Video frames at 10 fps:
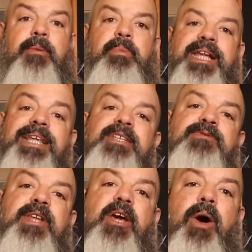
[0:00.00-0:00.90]
But in this
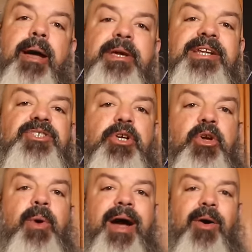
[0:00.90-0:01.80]
video, I'm going to show
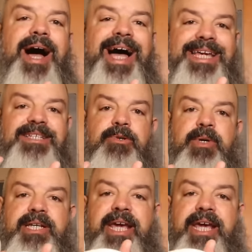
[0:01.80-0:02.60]
you how I do it.